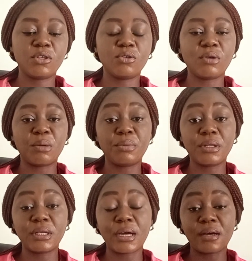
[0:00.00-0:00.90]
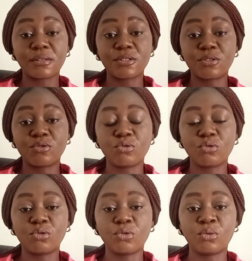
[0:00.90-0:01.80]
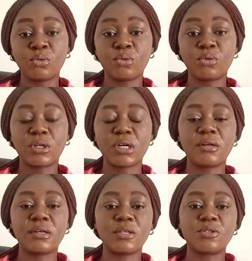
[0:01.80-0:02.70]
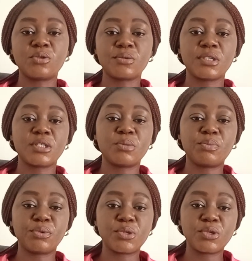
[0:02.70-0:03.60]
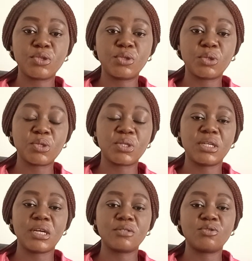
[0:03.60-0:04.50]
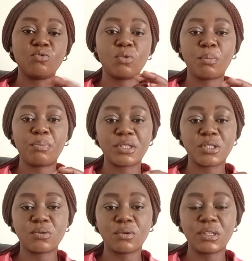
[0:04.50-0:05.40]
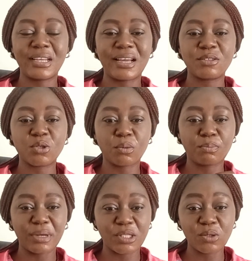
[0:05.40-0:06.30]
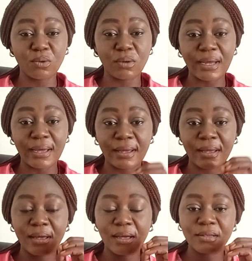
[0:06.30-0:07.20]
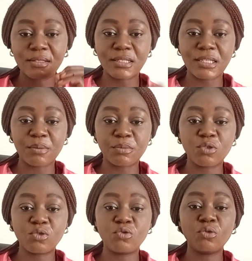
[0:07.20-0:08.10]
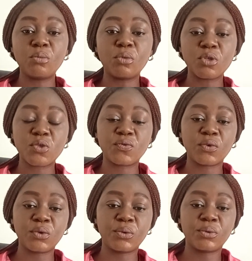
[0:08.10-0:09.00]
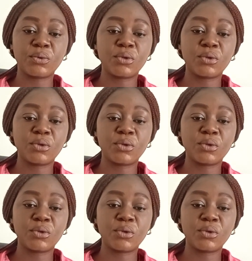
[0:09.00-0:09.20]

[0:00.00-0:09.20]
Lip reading: you are being asked to carry out some certain procedures, there are some particular steps you must follow